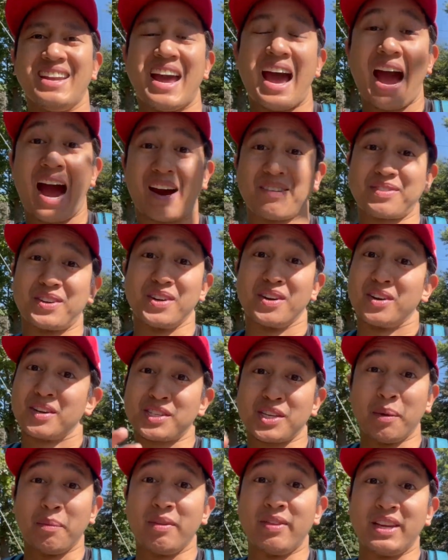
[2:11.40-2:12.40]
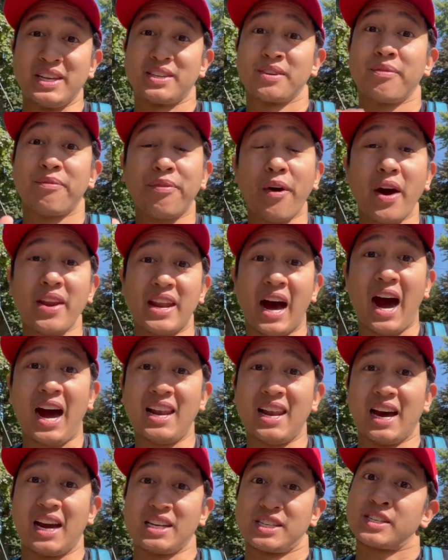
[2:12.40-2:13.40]
after some of these fun
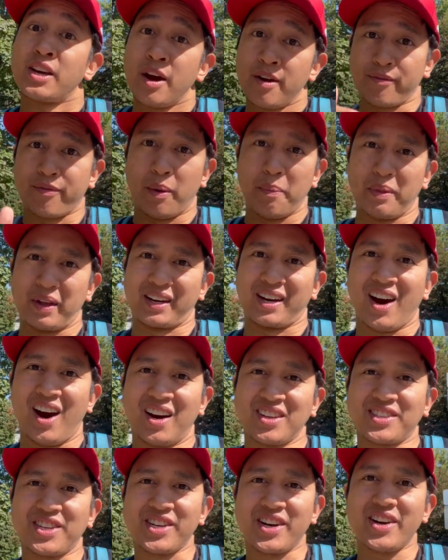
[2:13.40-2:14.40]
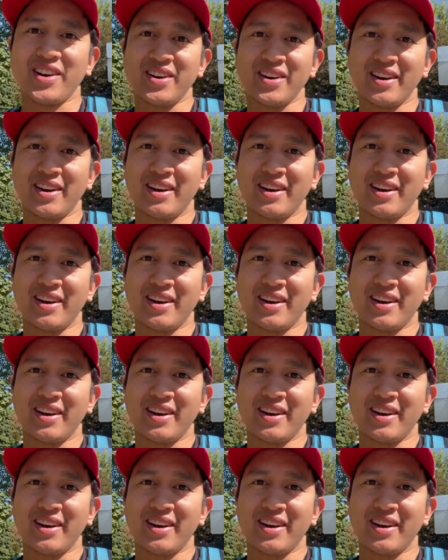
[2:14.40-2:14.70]
highlights from the concert...